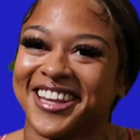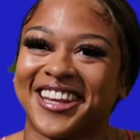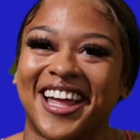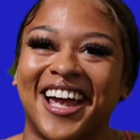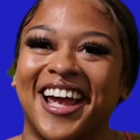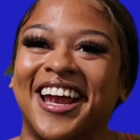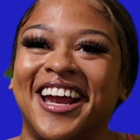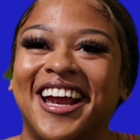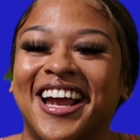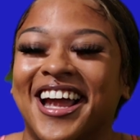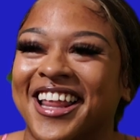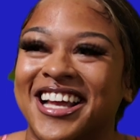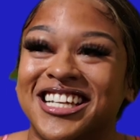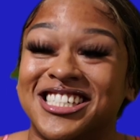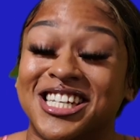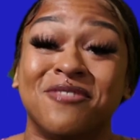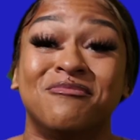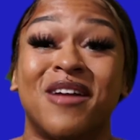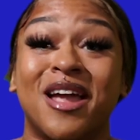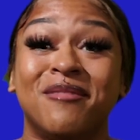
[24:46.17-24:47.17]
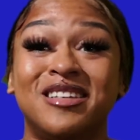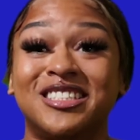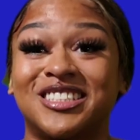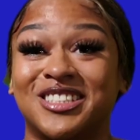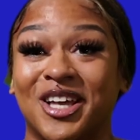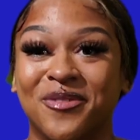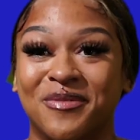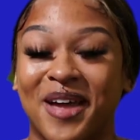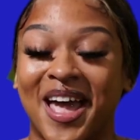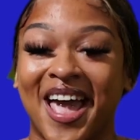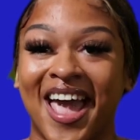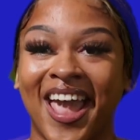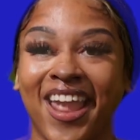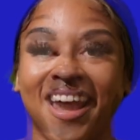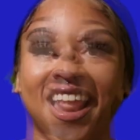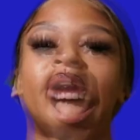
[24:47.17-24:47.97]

Like, that shit made me so mad.